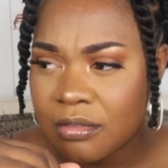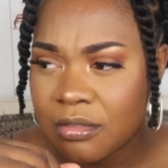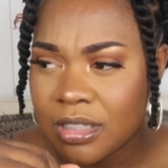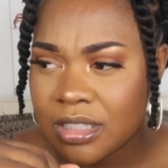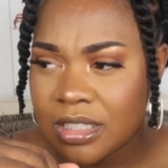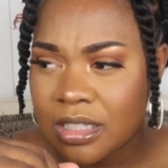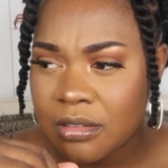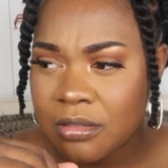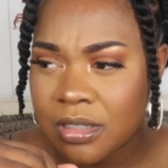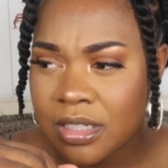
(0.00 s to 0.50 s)

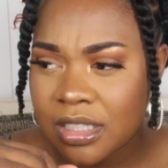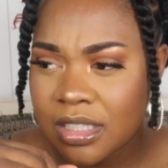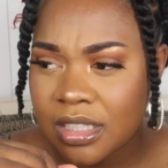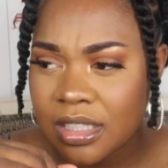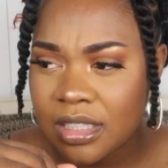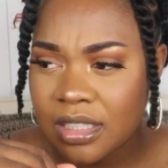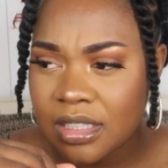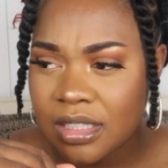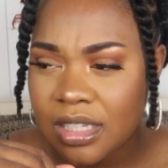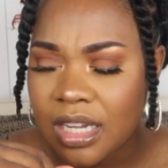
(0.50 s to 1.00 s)
Was I
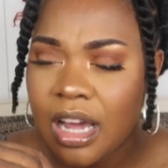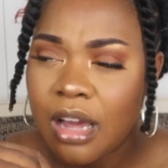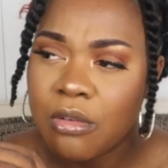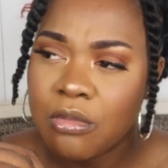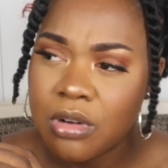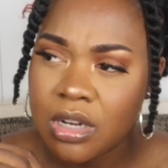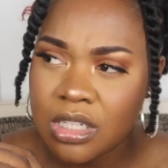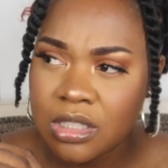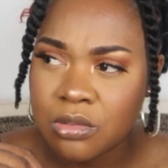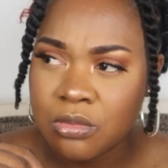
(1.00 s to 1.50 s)
working? I
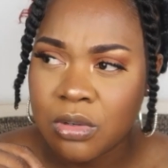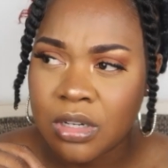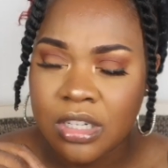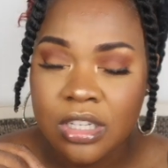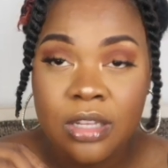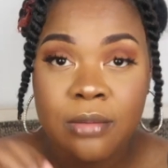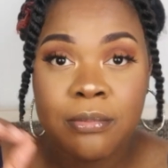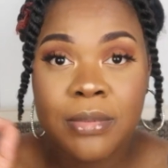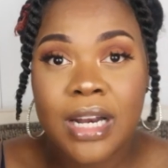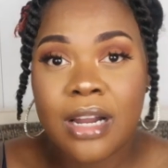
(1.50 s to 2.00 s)
was
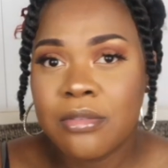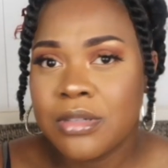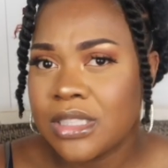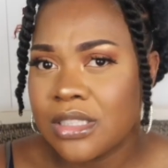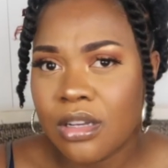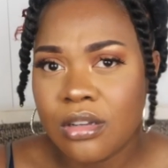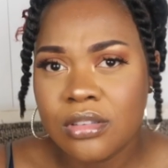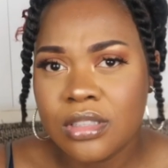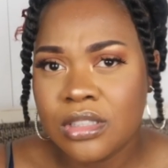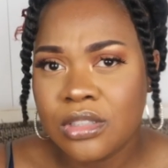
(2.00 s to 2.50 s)
working, but I
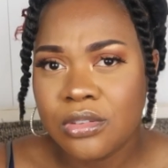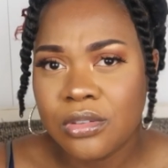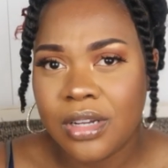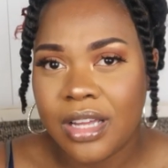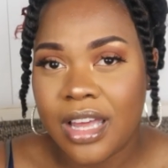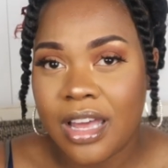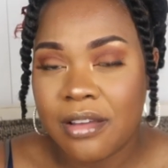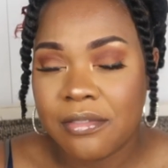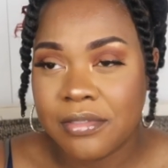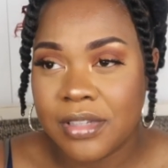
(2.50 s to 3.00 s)
was only
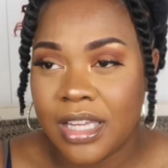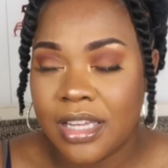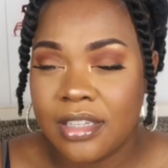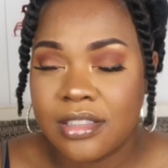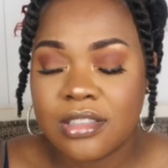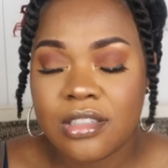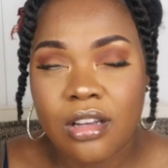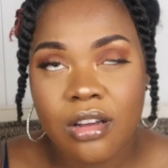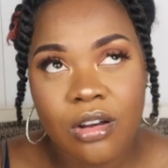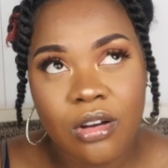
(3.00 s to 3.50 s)
doing half
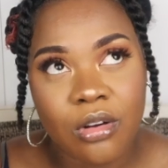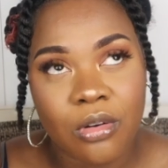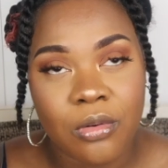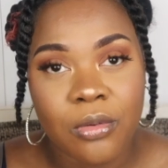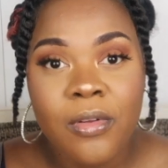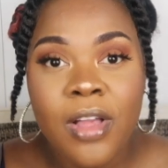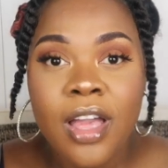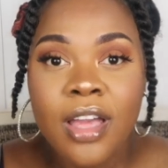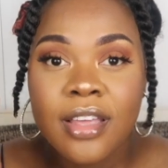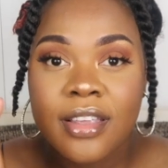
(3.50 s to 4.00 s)
days.
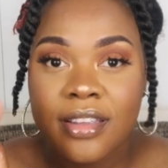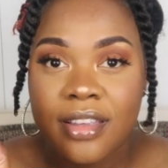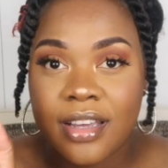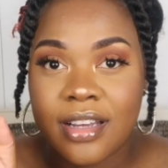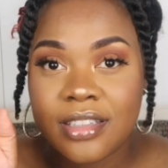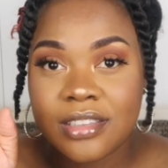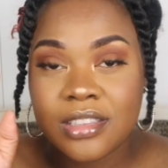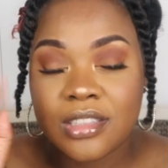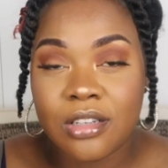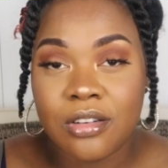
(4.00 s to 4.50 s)
Oh
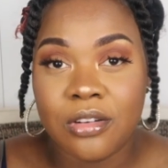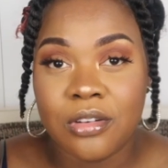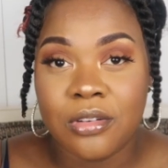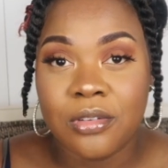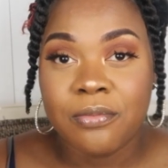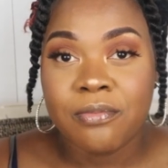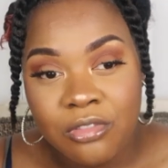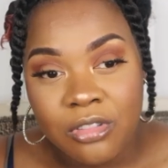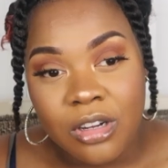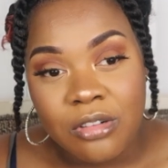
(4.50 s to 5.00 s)
yeah,
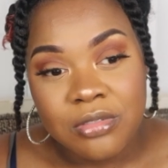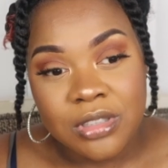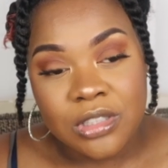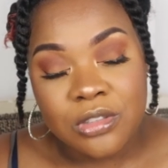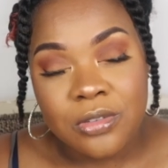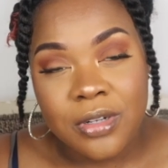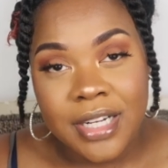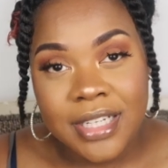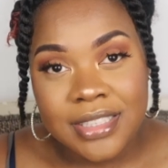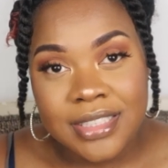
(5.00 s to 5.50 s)
so what
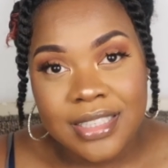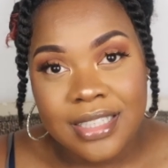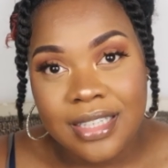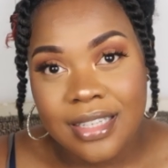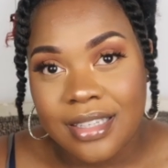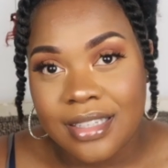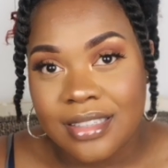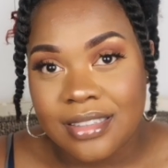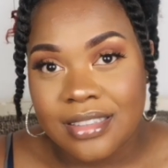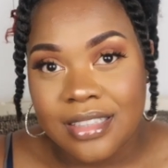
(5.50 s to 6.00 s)
was
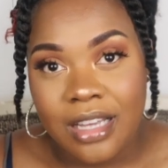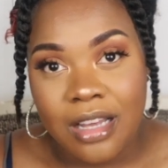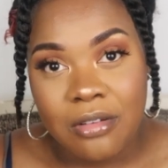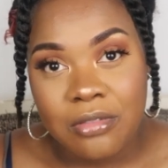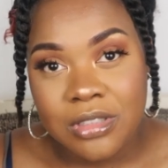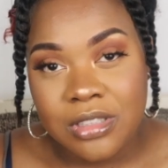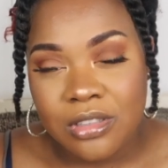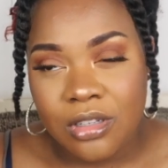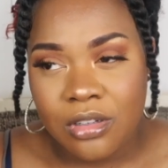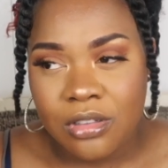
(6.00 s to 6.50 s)
crazy is
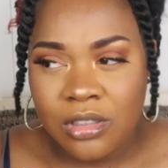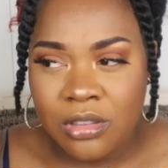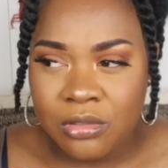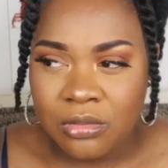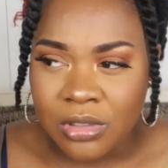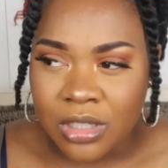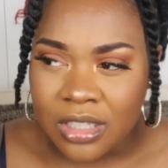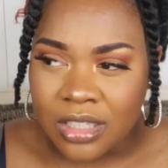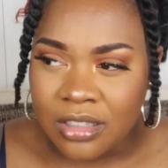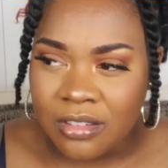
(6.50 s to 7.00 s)
I was only
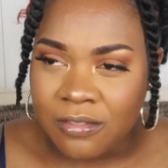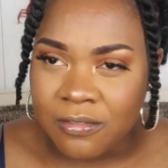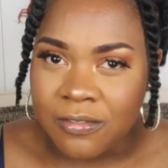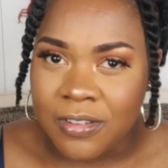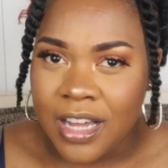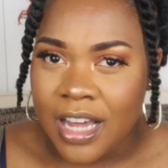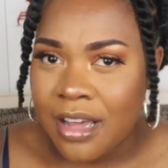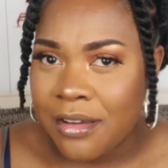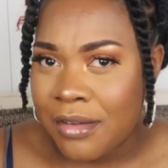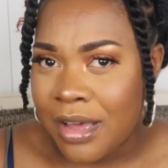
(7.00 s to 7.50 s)
working
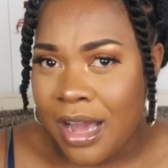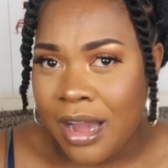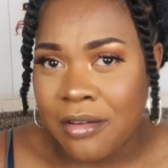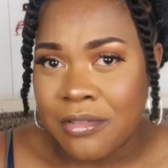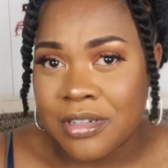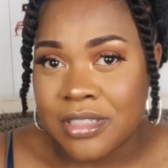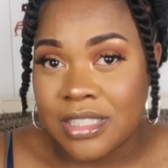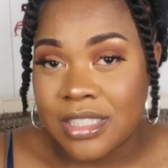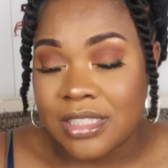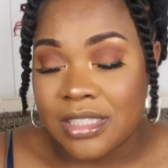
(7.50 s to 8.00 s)
5
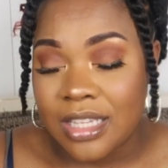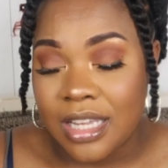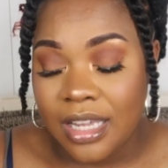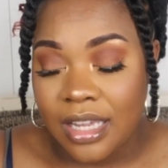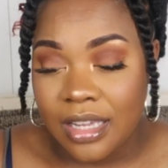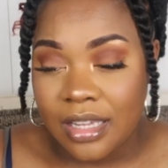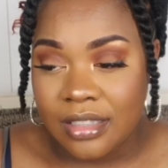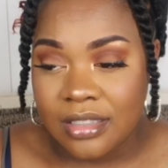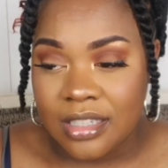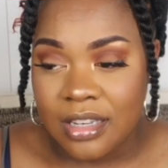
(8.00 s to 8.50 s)
hours a
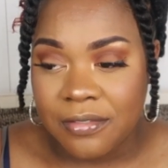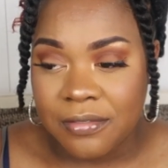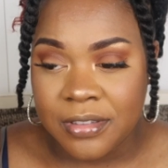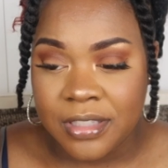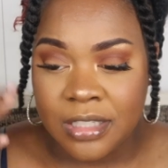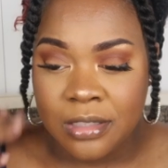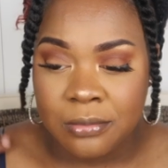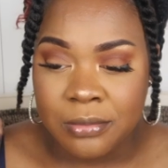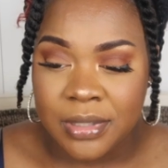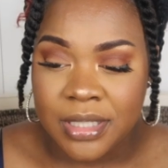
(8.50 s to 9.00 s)
day,
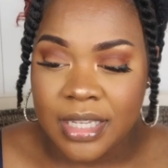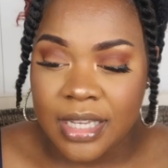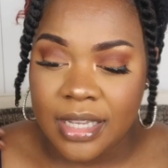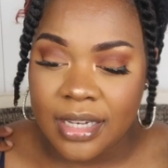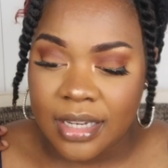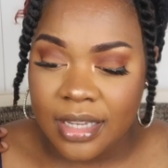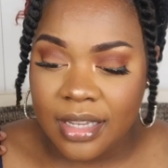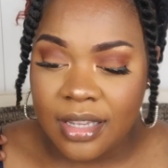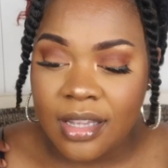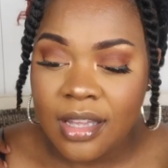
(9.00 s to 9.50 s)
definitely in the
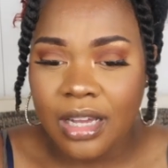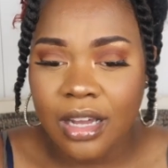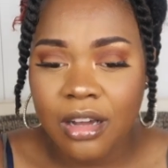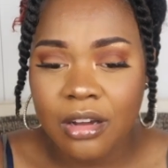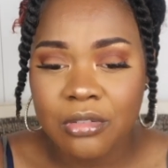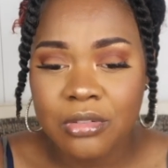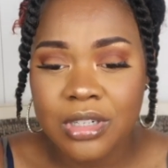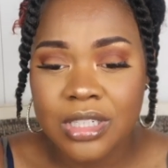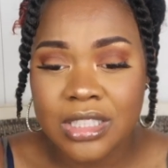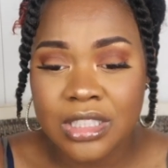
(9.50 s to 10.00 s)
beginning.
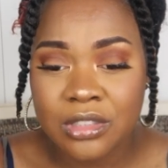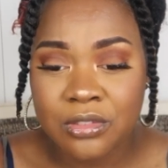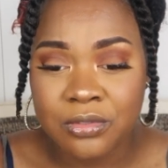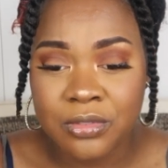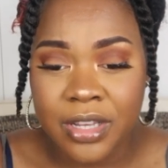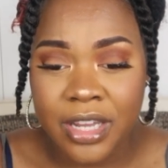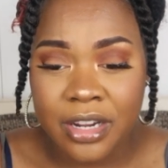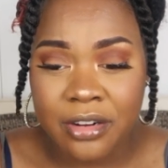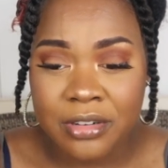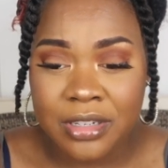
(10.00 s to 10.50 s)
I was
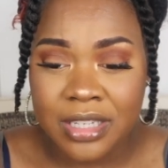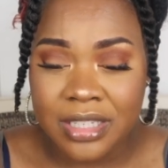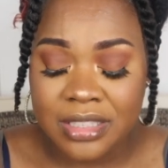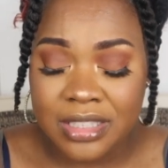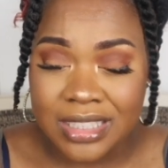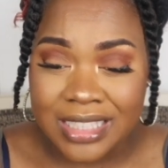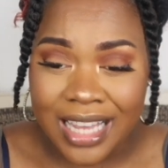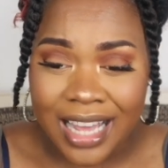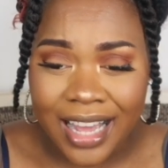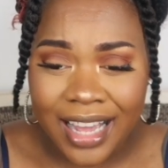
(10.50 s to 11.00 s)

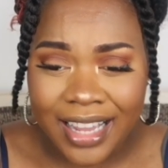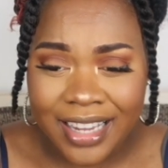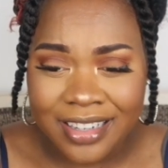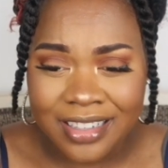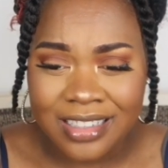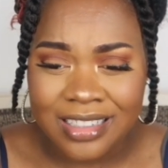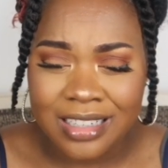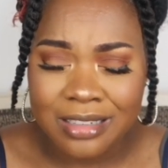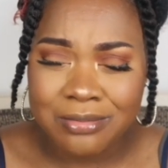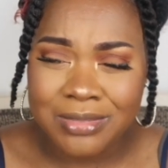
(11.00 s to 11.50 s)
very
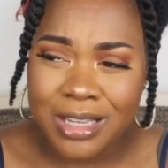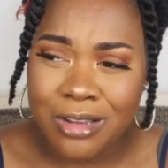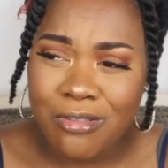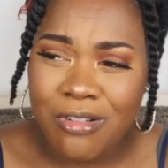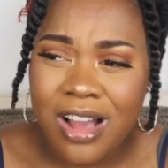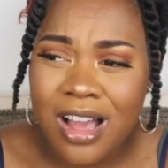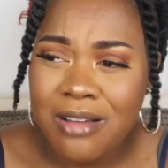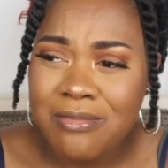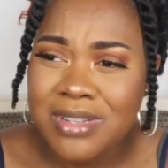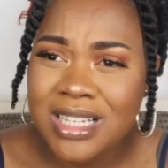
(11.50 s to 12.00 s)
tired and I'm
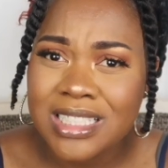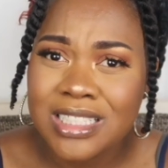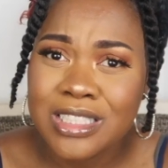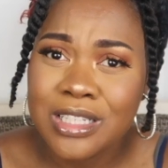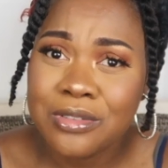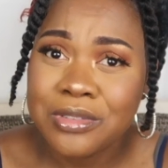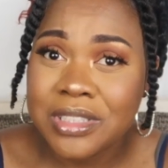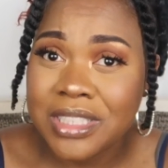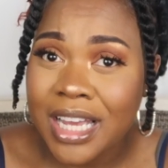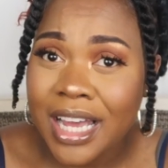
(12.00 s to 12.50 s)
like, why am I
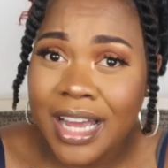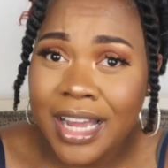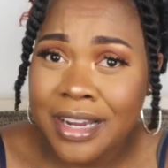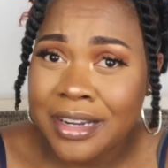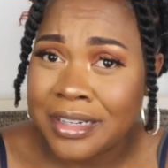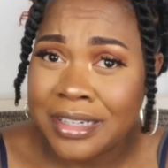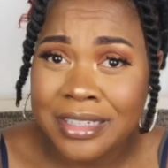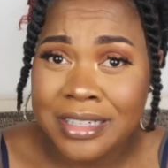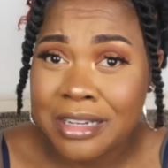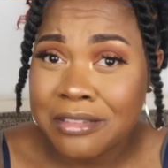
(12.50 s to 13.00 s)
so
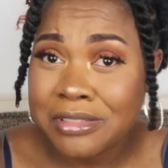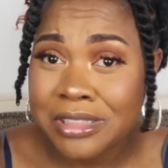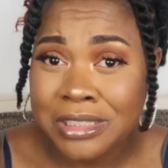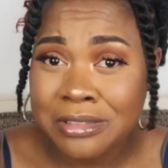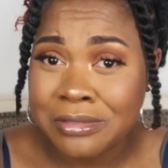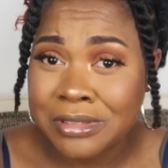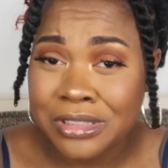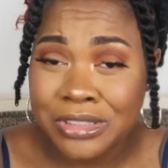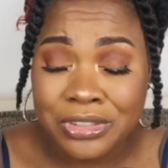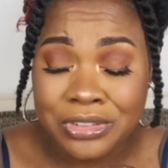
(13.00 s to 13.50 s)
tired? And I
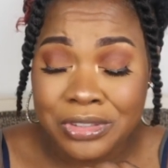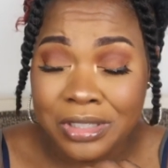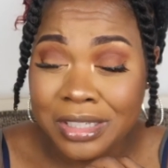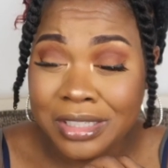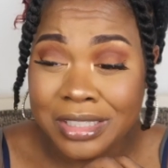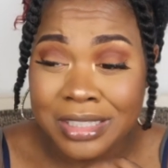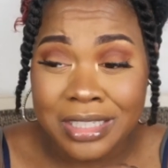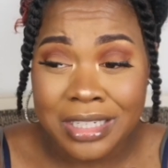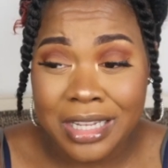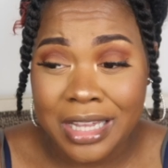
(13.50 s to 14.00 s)
was even
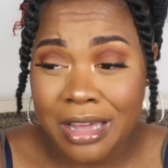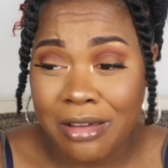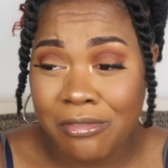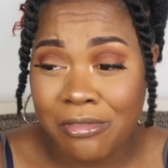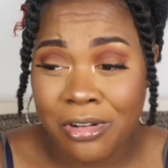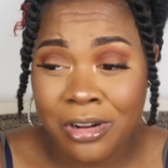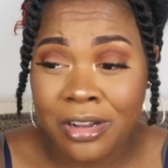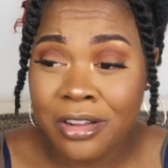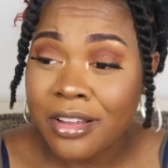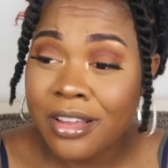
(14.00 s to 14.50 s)
struggling
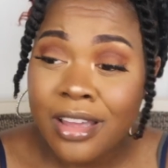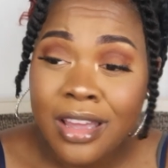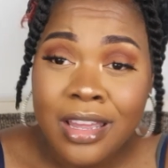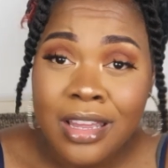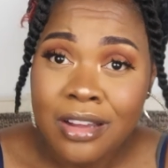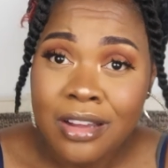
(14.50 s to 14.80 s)
at work,